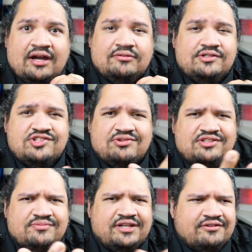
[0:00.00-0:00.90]
Just wanted
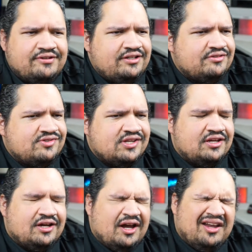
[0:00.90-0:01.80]
to make a video to say
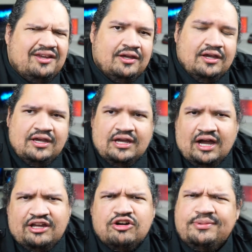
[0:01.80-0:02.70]
hi.
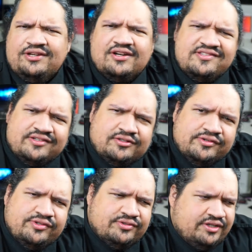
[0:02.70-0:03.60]
I hope you guys are all
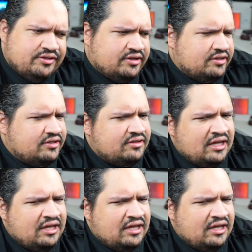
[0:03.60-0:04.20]
doing good.